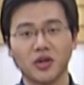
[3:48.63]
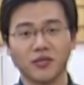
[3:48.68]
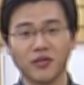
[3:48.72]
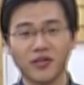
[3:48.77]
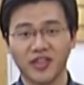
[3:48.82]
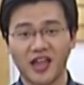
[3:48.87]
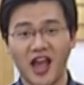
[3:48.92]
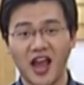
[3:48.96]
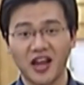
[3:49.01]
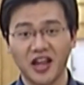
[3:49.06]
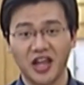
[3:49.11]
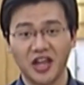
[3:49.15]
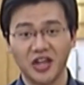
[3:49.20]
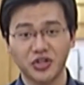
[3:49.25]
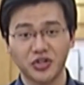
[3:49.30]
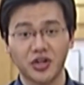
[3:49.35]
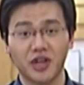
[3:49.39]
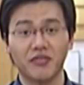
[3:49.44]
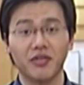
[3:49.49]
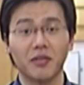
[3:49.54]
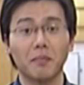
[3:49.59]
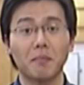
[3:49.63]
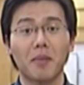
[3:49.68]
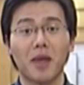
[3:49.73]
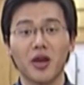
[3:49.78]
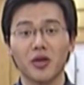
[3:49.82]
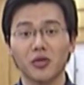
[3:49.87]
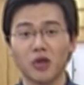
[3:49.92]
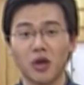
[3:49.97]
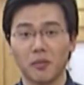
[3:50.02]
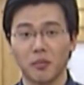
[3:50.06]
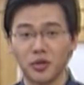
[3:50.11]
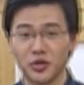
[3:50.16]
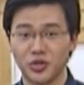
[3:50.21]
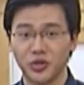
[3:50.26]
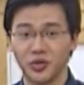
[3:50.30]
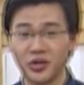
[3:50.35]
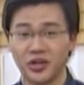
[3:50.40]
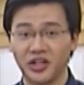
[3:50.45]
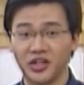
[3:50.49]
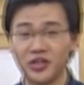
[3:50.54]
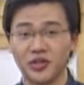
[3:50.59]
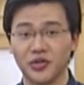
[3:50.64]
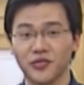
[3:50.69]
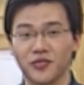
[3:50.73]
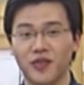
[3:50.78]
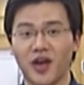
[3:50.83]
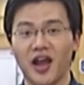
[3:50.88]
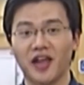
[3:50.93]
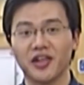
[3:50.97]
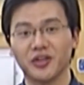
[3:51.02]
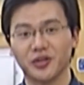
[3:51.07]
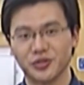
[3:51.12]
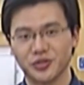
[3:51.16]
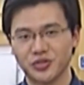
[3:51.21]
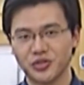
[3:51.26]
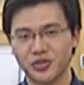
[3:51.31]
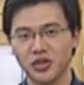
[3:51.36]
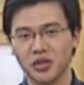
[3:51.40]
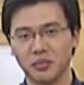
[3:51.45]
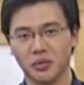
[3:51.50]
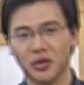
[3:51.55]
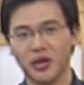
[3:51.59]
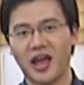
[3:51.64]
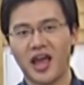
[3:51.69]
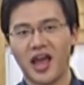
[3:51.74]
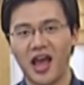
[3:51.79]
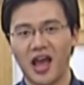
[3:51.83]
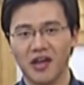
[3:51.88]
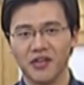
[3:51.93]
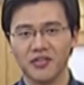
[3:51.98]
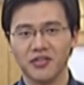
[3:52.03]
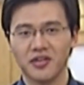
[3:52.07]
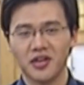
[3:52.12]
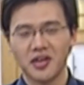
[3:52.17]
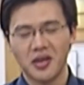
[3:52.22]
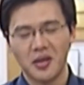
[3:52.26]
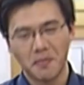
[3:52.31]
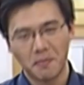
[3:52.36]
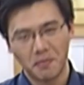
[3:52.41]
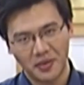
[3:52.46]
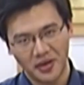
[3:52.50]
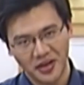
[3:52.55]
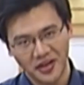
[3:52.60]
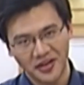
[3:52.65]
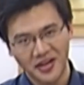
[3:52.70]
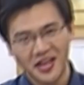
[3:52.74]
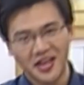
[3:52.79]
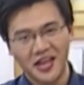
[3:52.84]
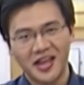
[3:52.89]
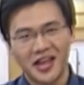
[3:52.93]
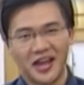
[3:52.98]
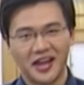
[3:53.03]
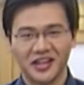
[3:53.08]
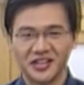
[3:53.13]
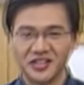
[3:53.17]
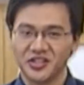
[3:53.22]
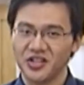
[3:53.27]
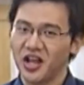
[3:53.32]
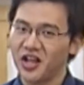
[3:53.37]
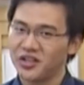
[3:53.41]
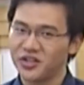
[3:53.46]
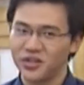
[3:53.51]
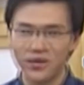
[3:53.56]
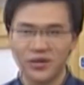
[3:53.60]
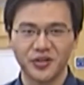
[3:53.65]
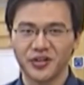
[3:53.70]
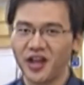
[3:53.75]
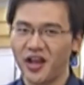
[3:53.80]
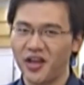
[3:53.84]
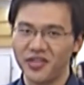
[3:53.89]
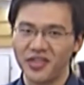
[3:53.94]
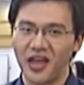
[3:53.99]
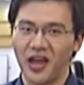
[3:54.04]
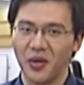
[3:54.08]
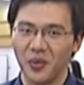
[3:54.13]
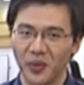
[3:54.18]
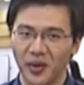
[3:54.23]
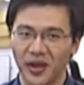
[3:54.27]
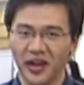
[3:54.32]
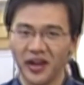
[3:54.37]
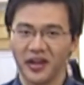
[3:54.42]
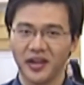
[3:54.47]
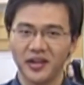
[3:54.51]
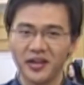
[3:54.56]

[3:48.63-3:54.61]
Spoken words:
over that age should have a better opportunity to find their suitable half. But it has not turned out that way.